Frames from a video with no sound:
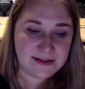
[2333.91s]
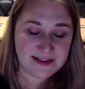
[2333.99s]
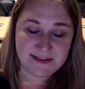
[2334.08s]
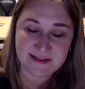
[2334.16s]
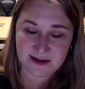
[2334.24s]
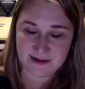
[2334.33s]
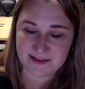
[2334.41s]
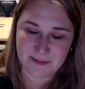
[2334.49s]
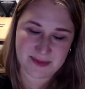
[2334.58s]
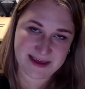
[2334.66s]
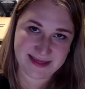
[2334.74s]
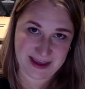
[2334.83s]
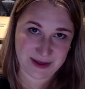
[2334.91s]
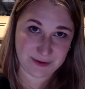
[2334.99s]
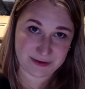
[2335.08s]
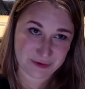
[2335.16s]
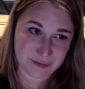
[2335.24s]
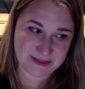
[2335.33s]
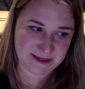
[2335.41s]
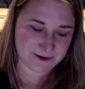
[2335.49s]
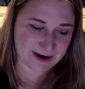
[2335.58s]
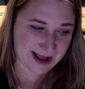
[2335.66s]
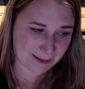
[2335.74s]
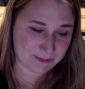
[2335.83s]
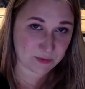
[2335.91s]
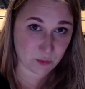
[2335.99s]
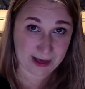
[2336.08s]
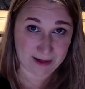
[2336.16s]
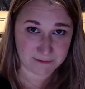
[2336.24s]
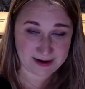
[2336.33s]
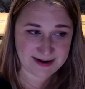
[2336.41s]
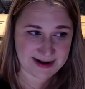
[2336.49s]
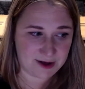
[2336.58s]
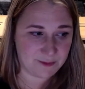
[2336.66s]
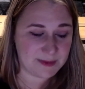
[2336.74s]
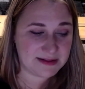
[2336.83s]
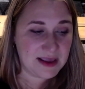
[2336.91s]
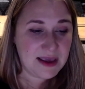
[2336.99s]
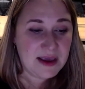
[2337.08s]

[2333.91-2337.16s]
This is not something that you can do with other apps right now, but